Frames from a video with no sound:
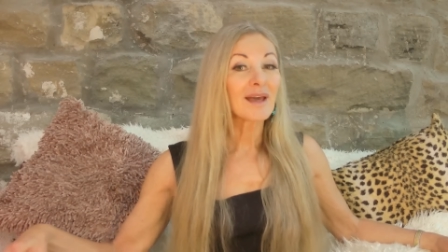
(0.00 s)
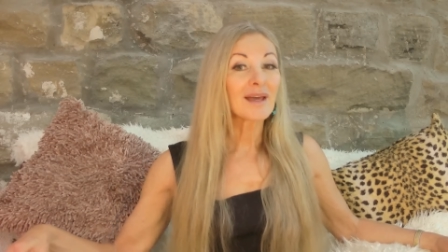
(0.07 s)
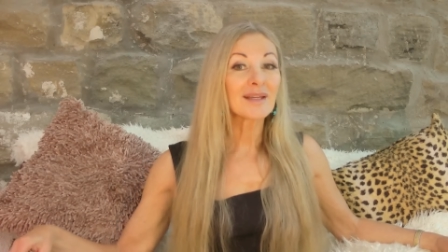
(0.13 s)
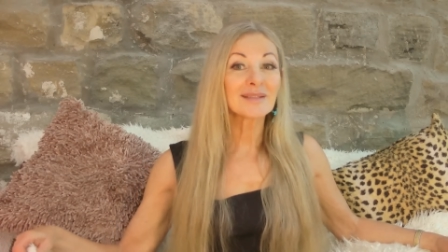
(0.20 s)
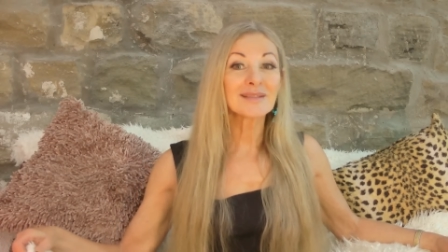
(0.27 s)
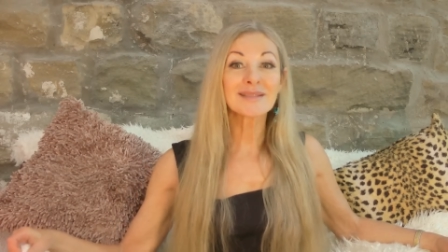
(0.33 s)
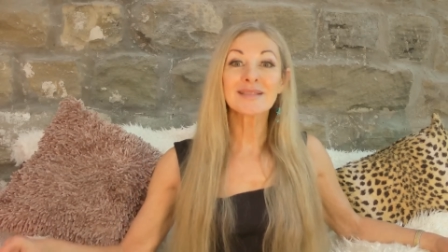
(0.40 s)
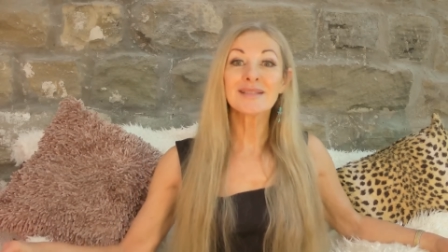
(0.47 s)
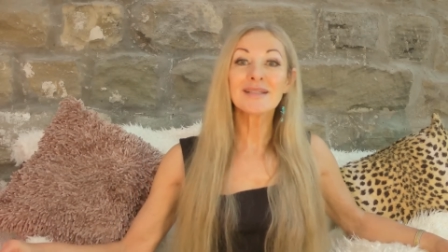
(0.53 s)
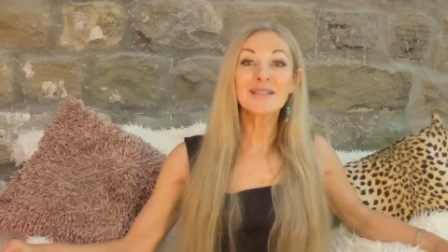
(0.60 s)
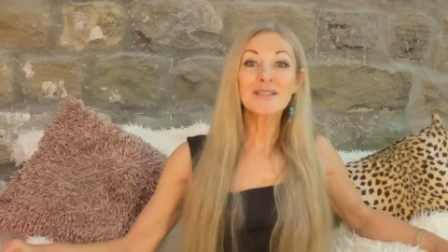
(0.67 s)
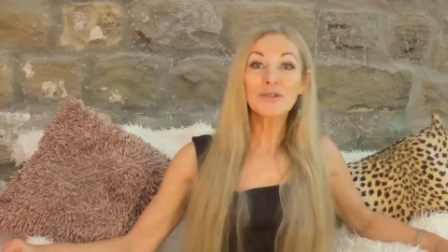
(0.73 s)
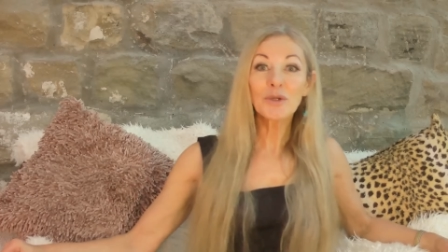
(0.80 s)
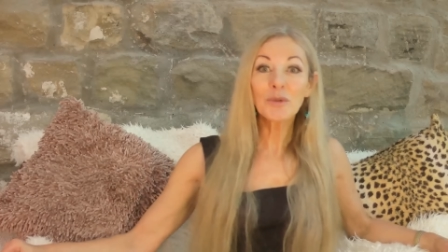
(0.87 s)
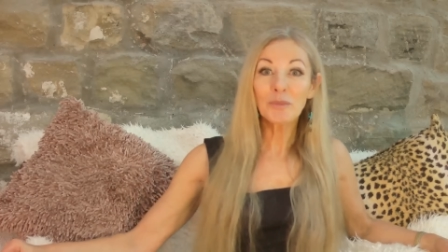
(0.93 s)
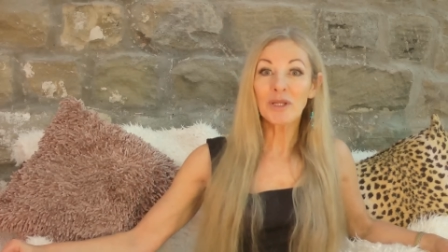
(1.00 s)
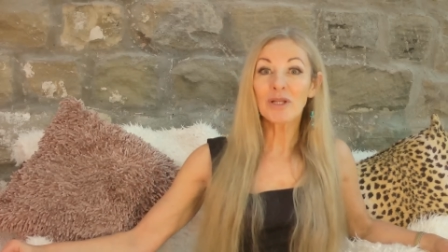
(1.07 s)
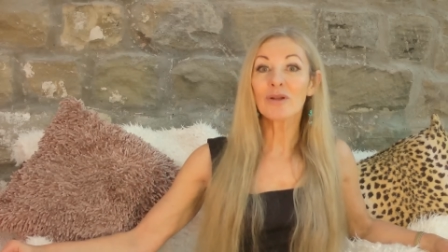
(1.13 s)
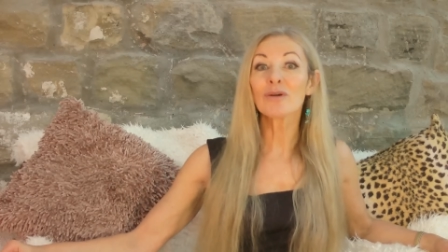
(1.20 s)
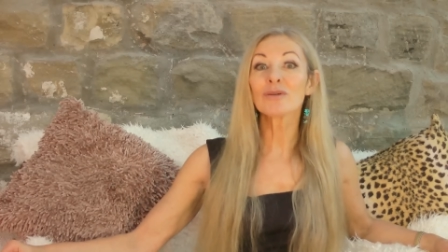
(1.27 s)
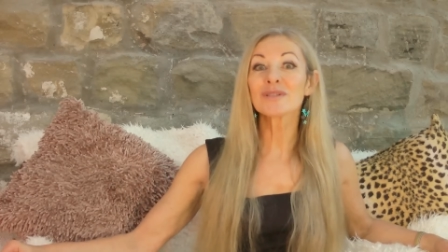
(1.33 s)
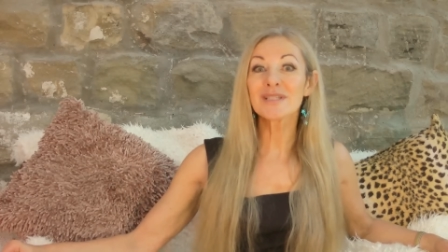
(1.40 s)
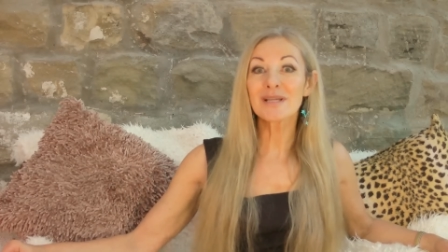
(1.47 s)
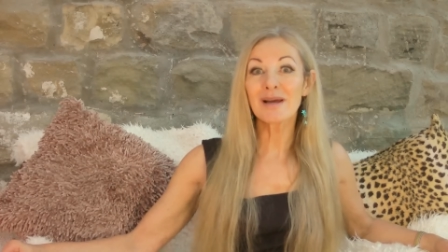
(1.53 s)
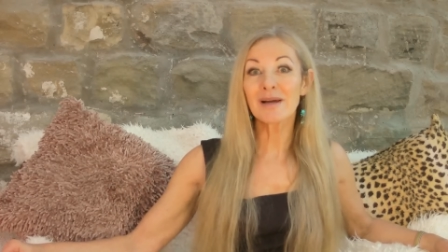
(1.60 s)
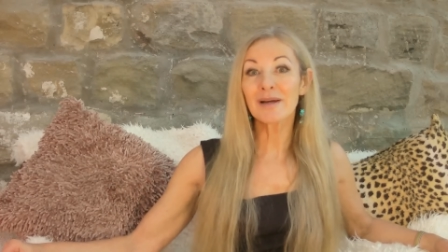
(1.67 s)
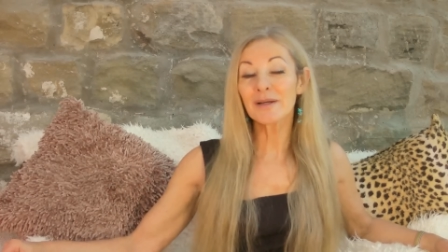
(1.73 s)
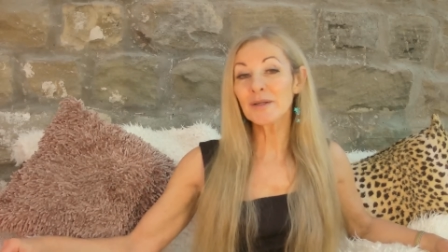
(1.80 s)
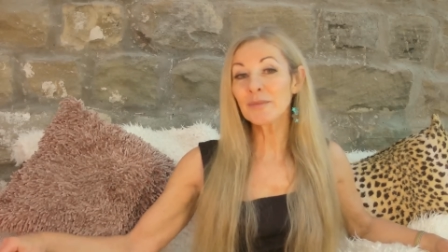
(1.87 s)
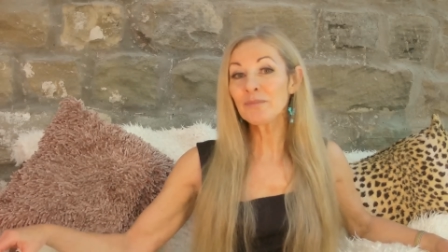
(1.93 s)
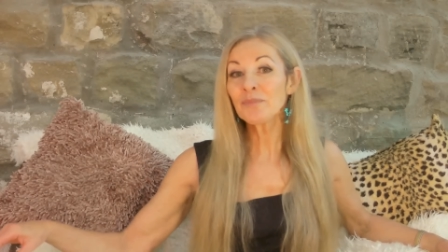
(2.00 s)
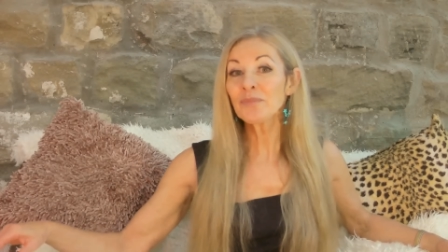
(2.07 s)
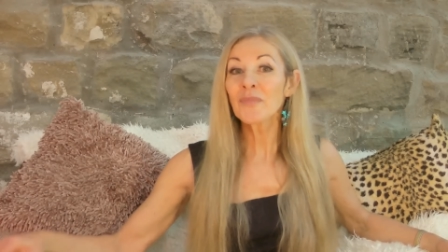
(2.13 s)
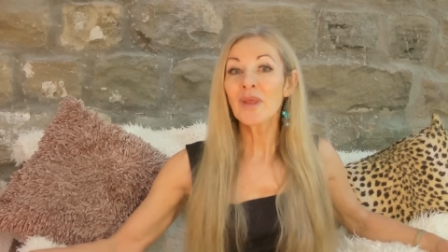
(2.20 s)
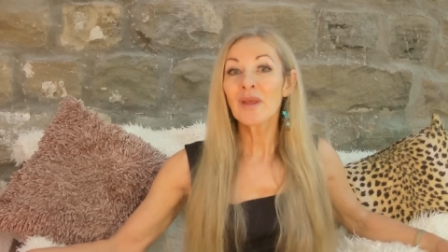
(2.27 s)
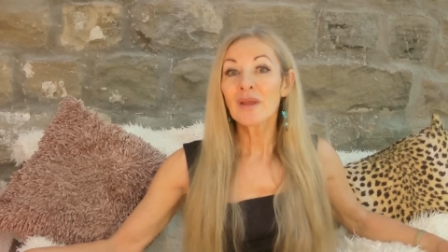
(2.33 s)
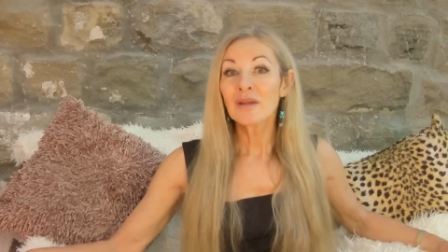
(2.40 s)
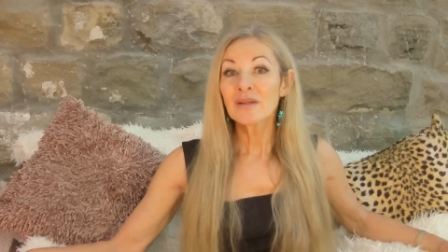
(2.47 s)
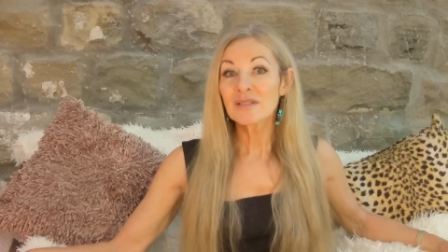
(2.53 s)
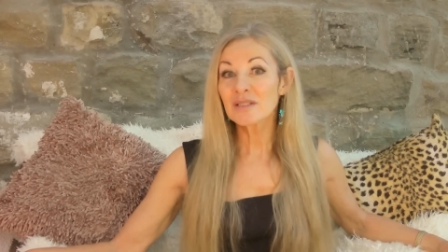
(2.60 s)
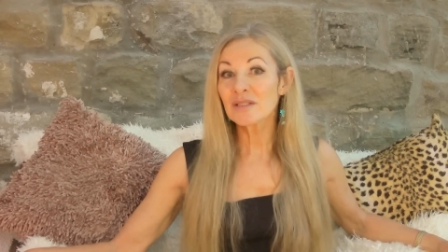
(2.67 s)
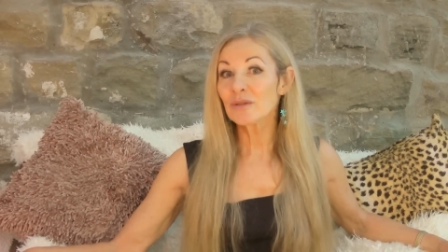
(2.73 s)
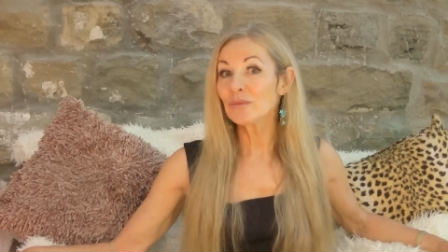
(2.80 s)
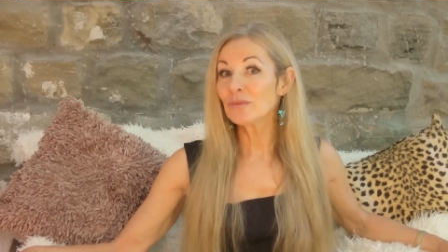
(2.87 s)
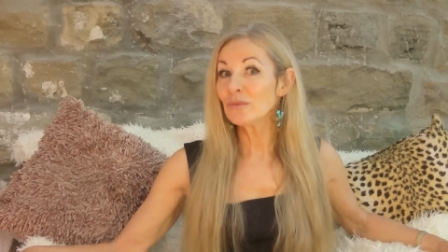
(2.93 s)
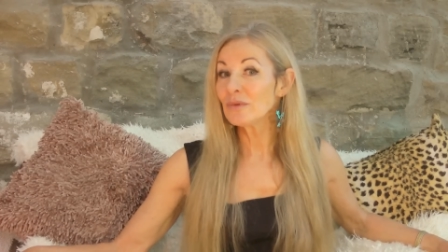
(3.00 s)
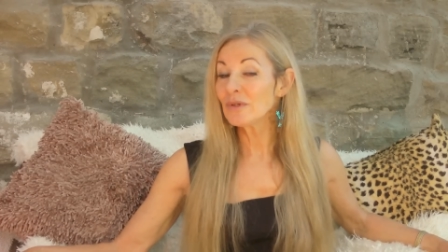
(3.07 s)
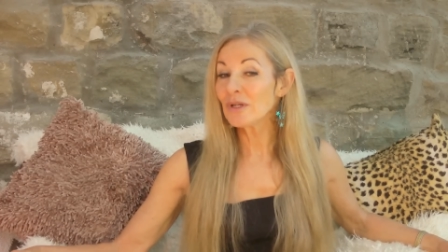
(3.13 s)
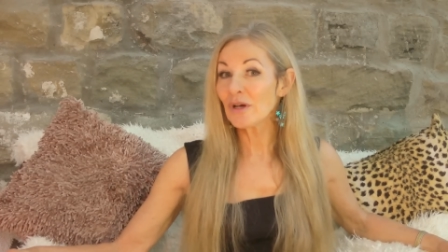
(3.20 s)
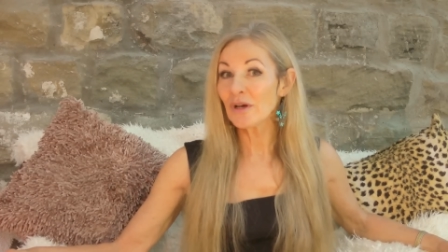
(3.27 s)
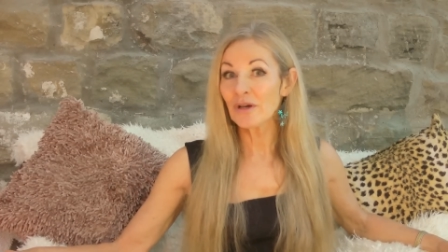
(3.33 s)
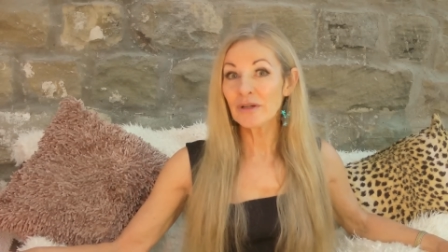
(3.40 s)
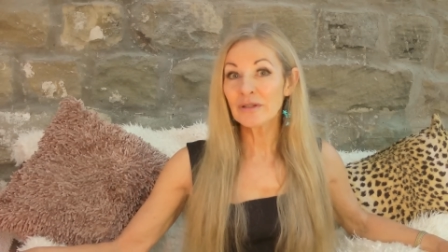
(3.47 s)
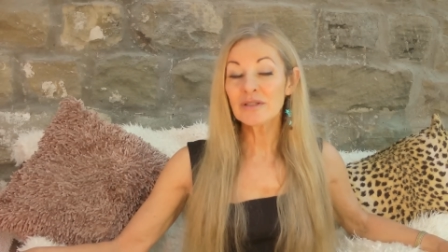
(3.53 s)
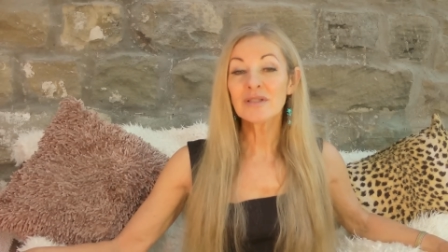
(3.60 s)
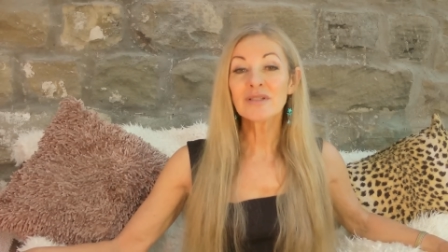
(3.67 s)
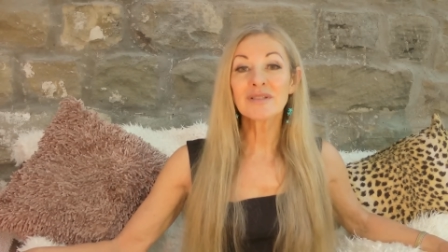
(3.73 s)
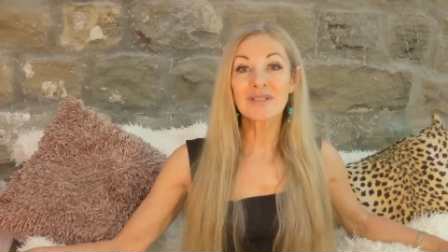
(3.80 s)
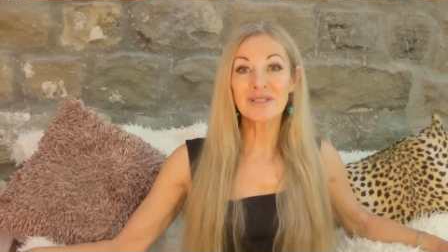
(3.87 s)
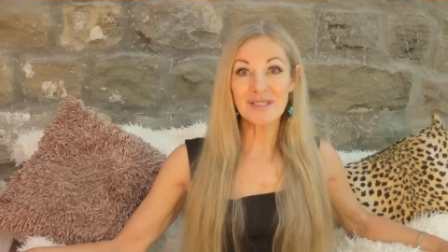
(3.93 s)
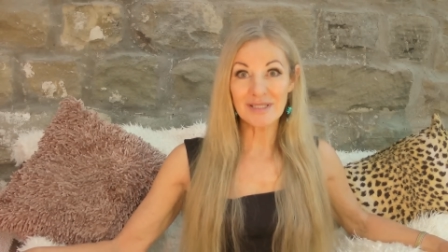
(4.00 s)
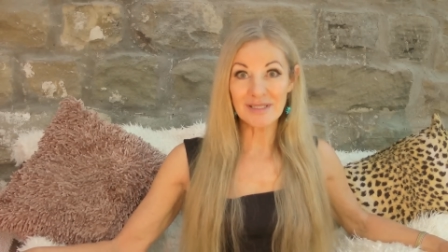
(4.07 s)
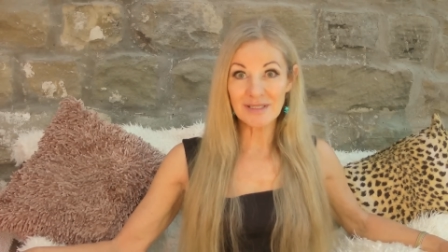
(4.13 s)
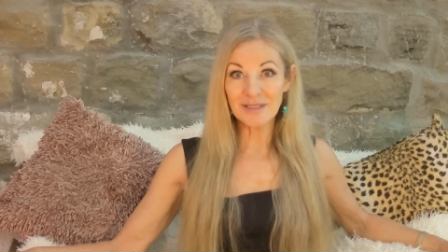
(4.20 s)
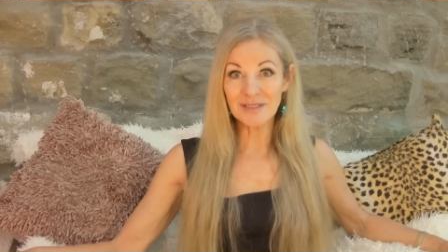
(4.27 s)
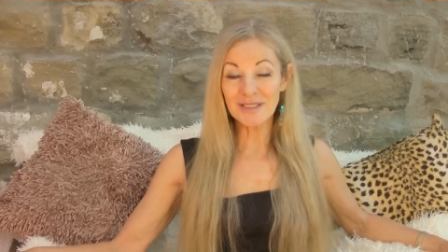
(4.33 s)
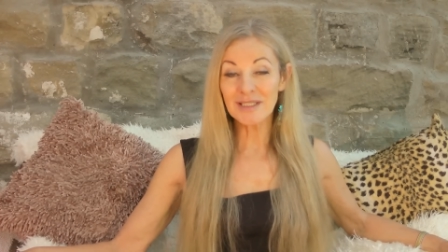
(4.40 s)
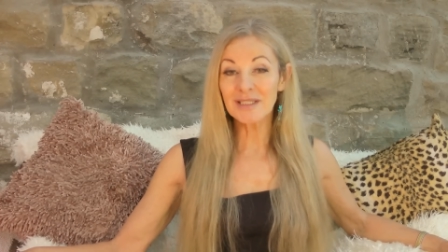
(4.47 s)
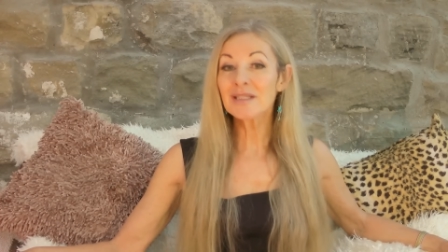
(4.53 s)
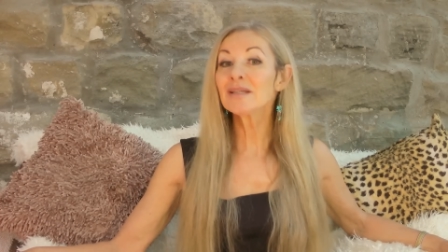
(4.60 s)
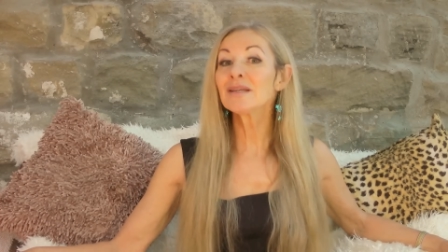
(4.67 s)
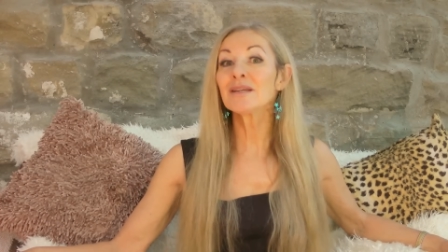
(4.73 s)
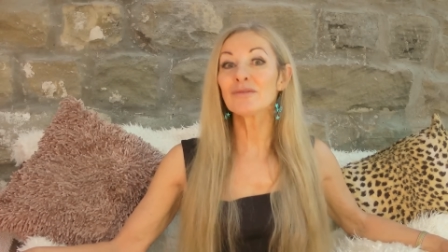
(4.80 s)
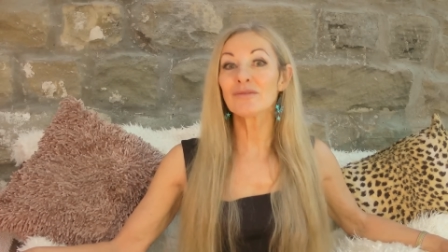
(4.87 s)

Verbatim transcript: And it took me a long time to learn, to study.